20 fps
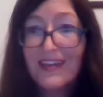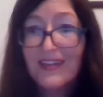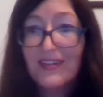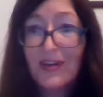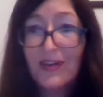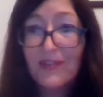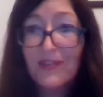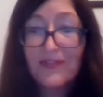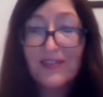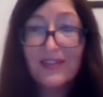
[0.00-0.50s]

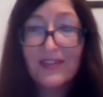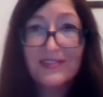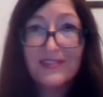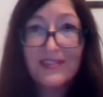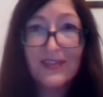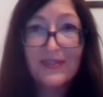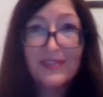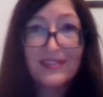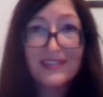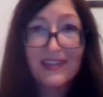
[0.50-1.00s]
conference
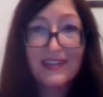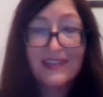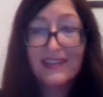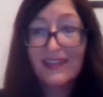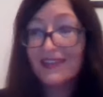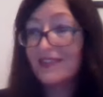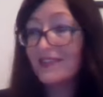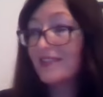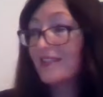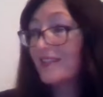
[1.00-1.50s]
I was at
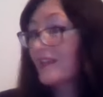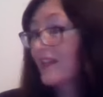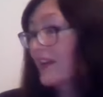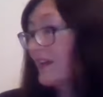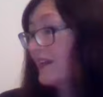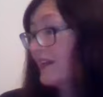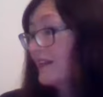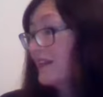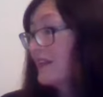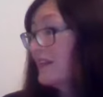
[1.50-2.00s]

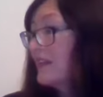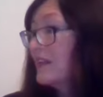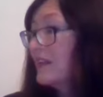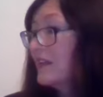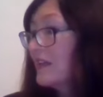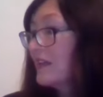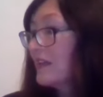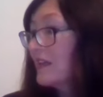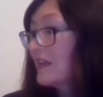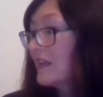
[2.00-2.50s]
yesterday,
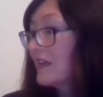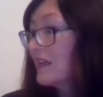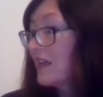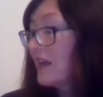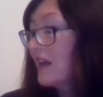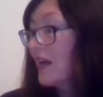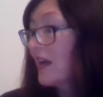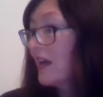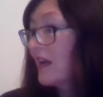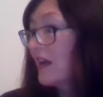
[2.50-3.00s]

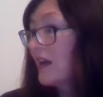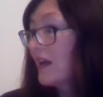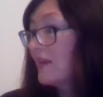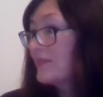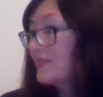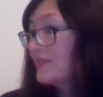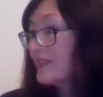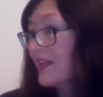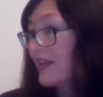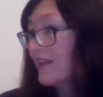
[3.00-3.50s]

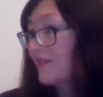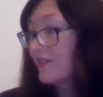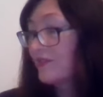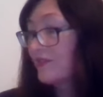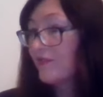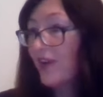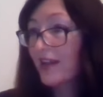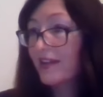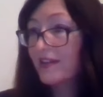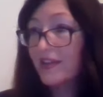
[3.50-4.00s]

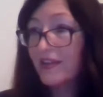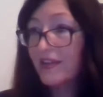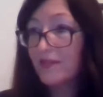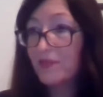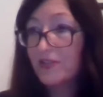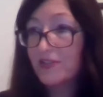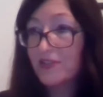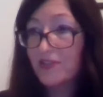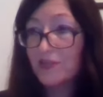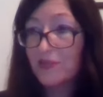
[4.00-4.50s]
David Rankin
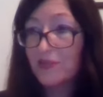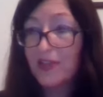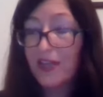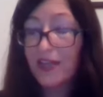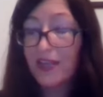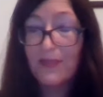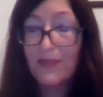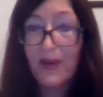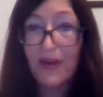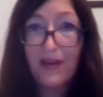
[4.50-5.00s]
was
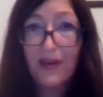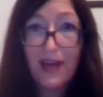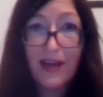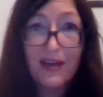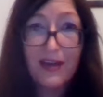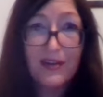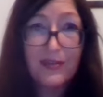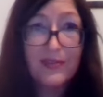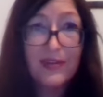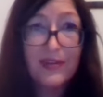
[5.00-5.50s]
talking about
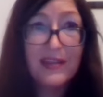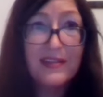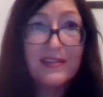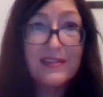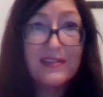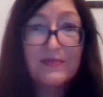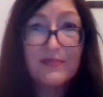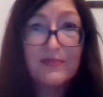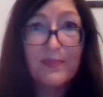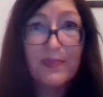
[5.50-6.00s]
how
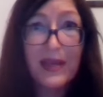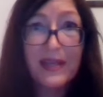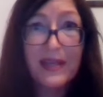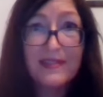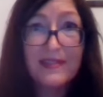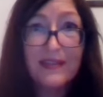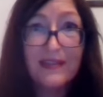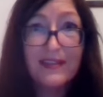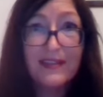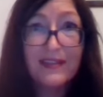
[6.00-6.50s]
he's
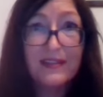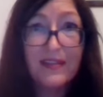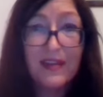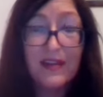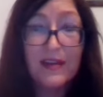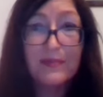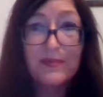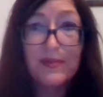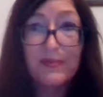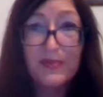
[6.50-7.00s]
basically
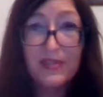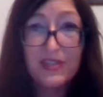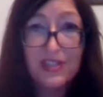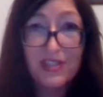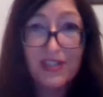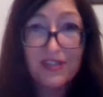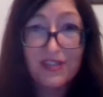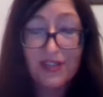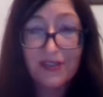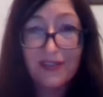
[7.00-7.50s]
a
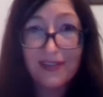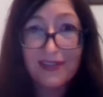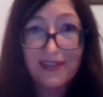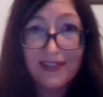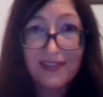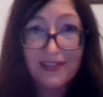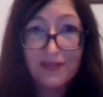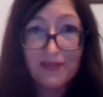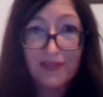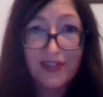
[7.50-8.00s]
magician and
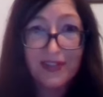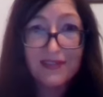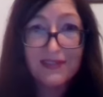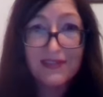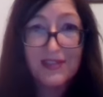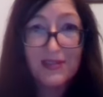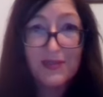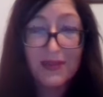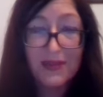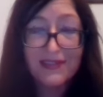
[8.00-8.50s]
he's
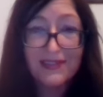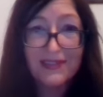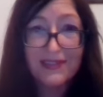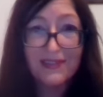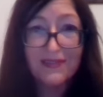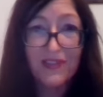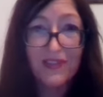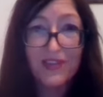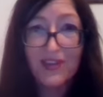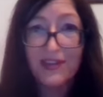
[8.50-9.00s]
written
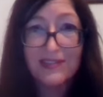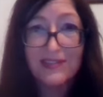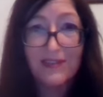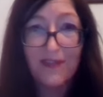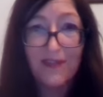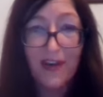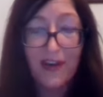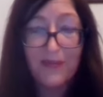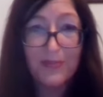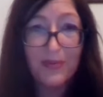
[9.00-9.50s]

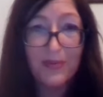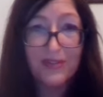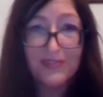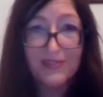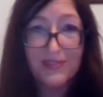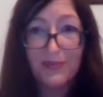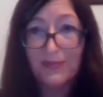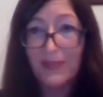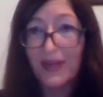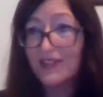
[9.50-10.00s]
35
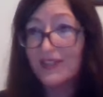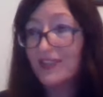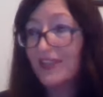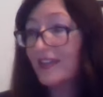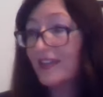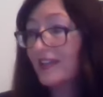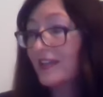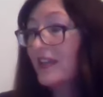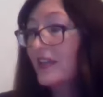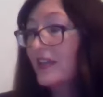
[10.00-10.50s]
books on
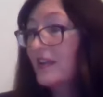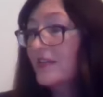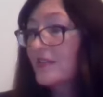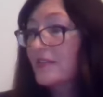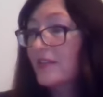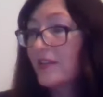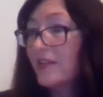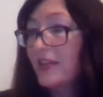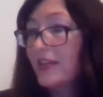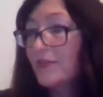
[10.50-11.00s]
magic.
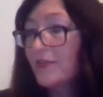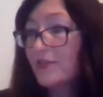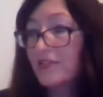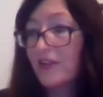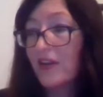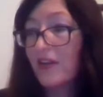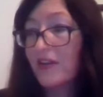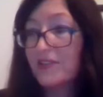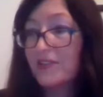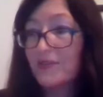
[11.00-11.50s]
So he was
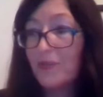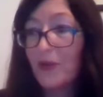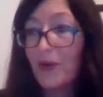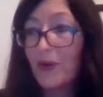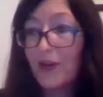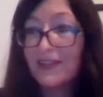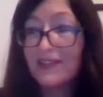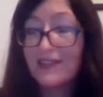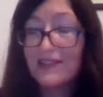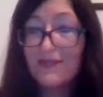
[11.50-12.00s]
asked
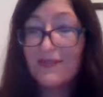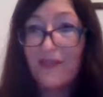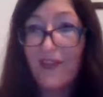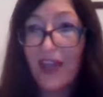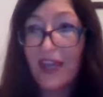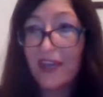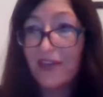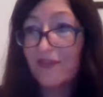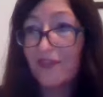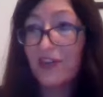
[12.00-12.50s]
what his
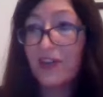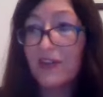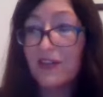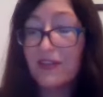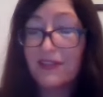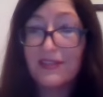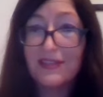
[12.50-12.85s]
favorite